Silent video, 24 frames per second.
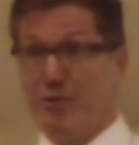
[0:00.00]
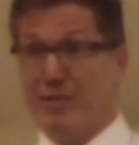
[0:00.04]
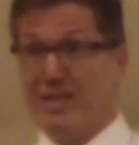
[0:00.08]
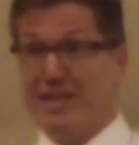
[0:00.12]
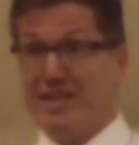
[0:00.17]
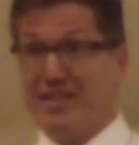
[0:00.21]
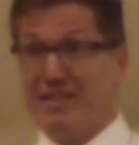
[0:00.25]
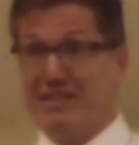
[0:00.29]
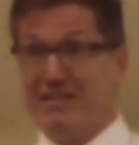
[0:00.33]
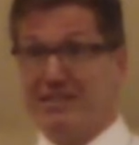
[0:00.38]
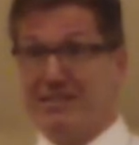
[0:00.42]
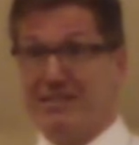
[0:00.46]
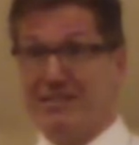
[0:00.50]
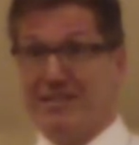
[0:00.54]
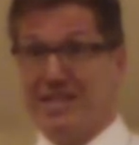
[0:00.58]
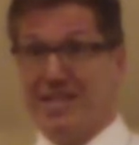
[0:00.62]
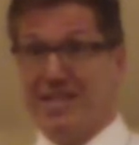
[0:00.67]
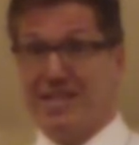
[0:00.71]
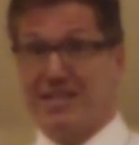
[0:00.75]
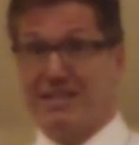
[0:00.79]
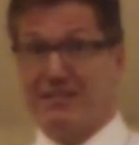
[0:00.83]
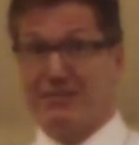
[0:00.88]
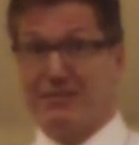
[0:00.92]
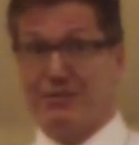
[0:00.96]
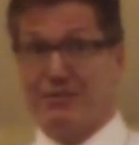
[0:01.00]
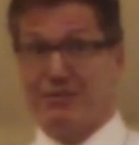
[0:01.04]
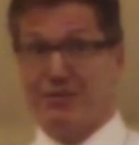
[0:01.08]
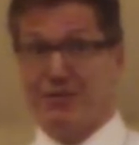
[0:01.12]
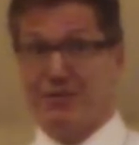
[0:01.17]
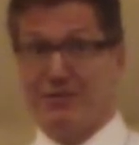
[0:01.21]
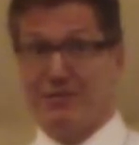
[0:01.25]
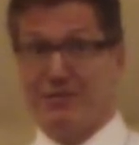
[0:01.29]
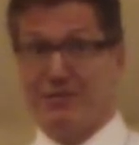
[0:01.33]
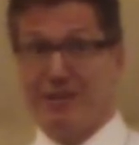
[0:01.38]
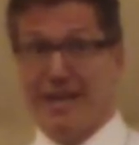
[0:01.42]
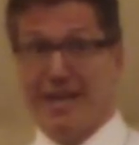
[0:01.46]
we get to the dance
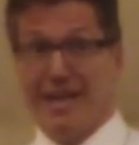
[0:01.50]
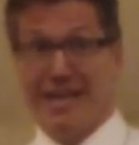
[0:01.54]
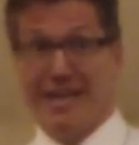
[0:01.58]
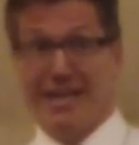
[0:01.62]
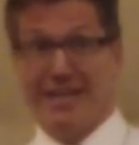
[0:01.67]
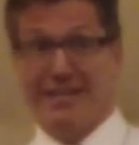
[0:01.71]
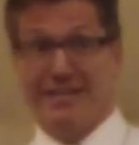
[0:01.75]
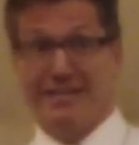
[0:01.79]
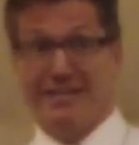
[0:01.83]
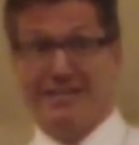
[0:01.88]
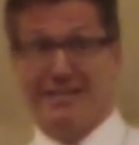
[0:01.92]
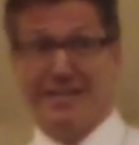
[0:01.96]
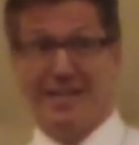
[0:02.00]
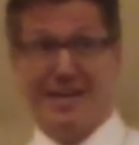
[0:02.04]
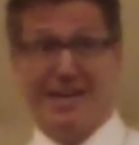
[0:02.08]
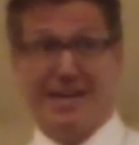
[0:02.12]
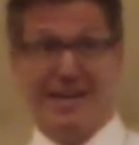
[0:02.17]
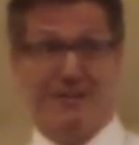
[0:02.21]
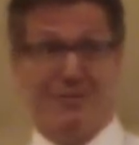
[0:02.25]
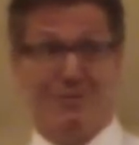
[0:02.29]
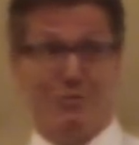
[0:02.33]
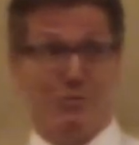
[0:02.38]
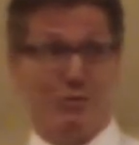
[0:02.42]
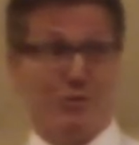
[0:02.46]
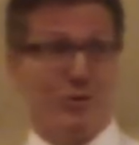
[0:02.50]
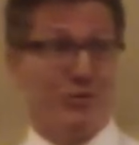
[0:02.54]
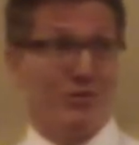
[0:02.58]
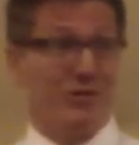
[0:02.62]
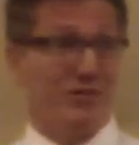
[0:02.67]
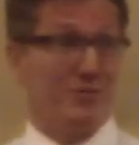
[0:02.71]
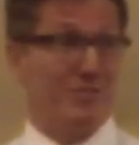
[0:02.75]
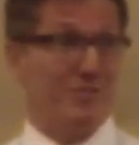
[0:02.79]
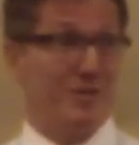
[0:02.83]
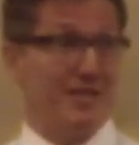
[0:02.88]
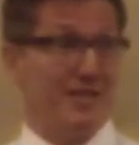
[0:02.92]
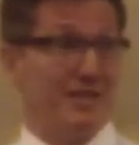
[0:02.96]
floor, 8, 10,
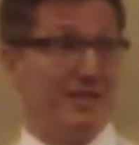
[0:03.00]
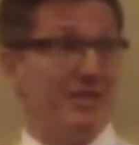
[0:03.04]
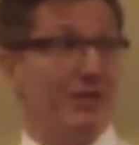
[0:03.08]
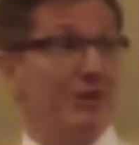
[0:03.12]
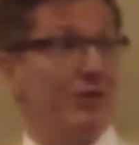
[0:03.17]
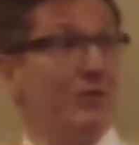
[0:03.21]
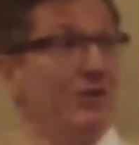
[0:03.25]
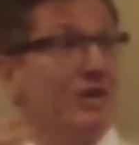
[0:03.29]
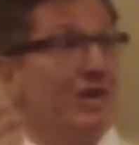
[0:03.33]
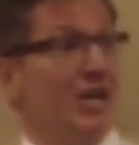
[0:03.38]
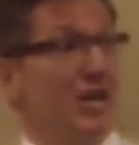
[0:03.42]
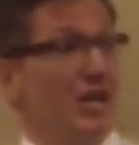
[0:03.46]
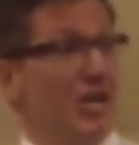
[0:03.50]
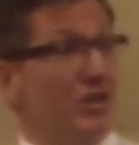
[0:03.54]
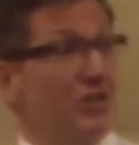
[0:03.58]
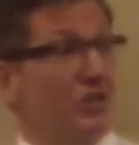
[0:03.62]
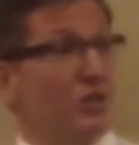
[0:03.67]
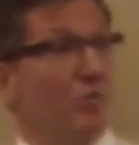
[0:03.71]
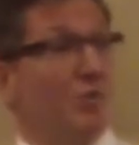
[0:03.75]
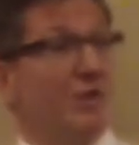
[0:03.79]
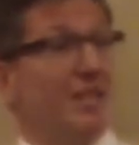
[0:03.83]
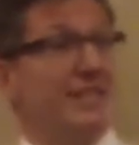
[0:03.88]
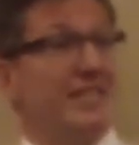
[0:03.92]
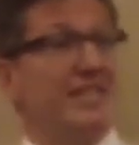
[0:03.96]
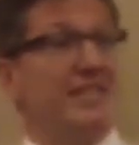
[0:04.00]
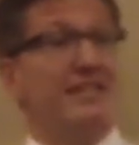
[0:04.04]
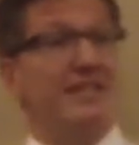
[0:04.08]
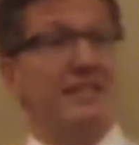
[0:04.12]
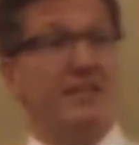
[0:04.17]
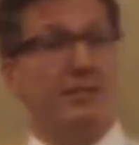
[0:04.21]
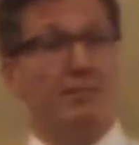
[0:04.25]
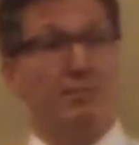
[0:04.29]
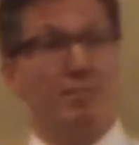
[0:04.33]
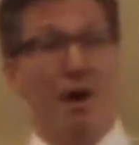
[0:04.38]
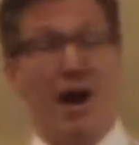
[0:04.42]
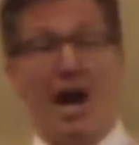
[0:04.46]
wordsmith, So what
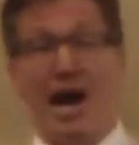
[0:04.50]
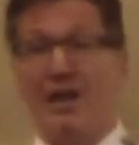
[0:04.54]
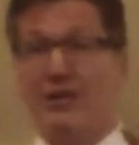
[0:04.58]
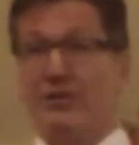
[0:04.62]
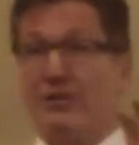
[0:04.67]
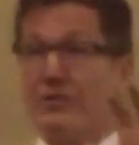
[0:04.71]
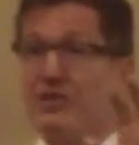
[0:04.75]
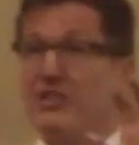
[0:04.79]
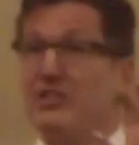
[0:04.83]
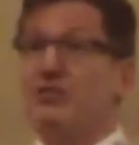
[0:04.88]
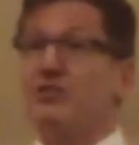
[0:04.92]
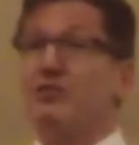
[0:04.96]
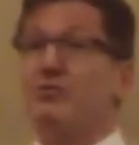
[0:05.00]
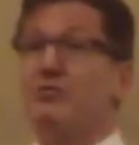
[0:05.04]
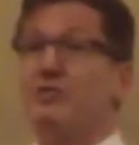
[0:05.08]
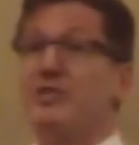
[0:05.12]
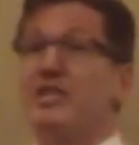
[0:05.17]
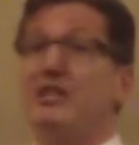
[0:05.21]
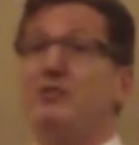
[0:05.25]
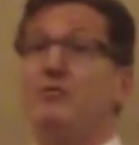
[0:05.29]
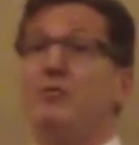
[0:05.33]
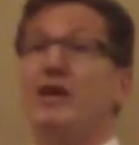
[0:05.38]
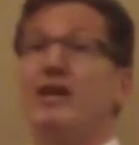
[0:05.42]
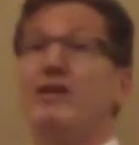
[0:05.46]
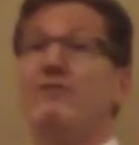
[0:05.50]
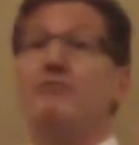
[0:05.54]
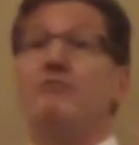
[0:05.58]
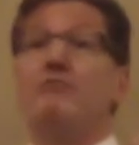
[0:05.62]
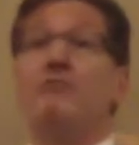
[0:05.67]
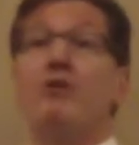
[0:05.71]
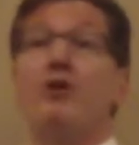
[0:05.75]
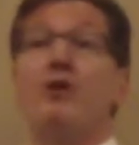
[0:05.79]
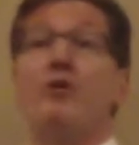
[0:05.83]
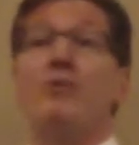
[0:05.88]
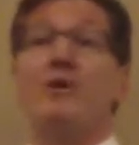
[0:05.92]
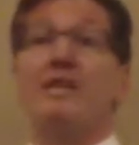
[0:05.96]
the model, this unique way of
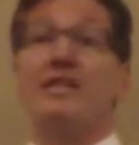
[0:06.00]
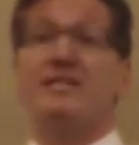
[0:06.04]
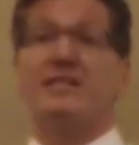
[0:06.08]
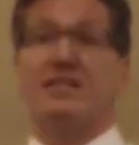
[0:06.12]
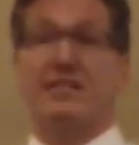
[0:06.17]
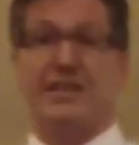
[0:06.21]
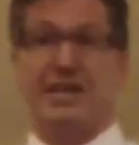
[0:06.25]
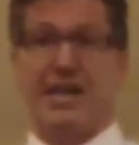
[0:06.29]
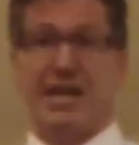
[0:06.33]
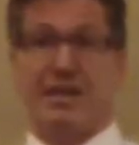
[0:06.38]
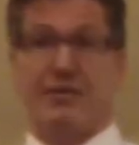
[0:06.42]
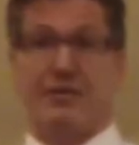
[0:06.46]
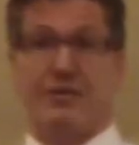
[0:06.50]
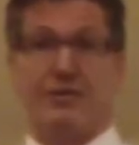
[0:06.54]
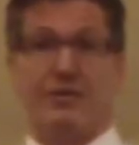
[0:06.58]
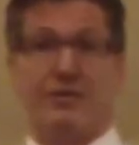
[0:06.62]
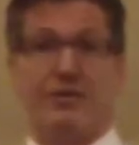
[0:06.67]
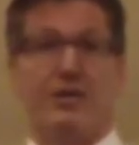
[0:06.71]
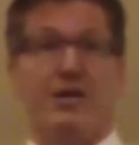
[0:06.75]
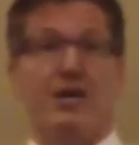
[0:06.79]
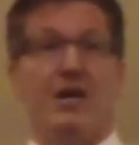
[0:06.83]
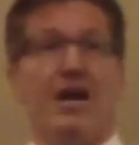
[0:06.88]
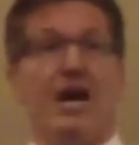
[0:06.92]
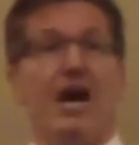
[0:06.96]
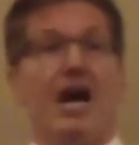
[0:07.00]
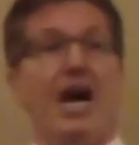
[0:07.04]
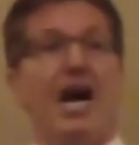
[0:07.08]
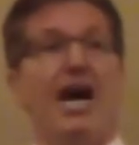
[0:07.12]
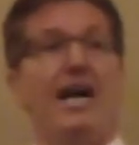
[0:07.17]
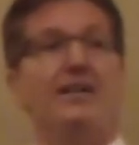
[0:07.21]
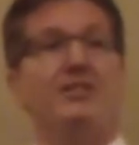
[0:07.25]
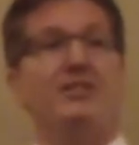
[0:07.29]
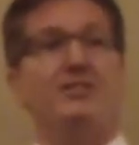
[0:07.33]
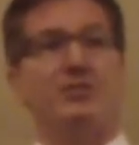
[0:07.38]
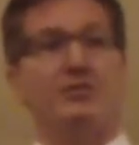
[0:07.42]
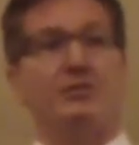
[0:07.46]
growing together,
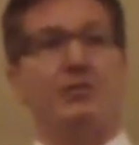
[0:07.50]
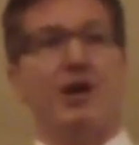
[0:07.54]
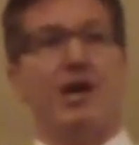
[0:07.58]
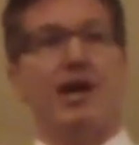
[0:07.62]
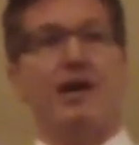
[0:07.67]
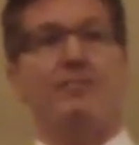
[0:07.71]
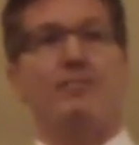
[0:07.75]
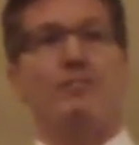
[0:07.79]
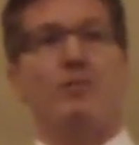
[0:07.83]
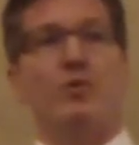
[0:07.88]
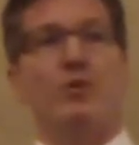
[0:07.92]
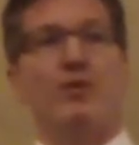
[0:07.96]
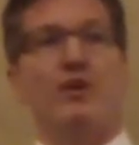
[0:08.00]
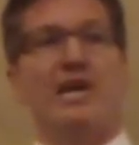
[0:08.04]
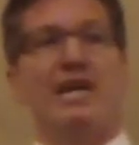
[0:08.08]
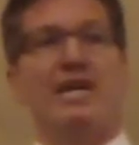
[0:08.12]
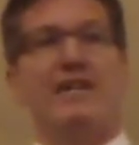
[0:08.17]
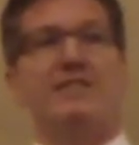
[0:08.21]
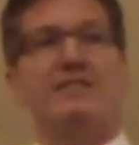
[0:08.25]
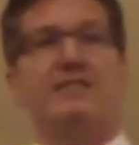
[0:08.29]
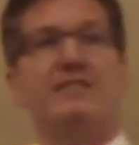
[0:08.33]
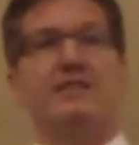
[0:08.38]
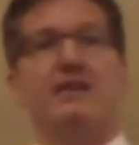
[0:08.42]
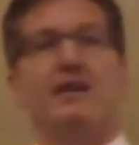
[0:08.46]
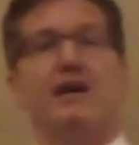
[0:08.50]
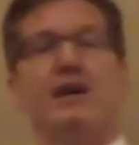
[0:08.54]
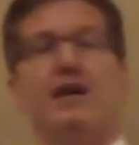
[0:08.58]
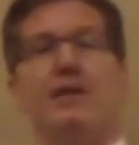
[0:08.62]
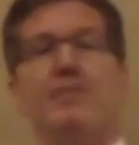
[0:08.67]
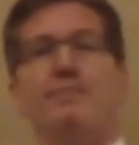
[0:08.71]
I describe more as,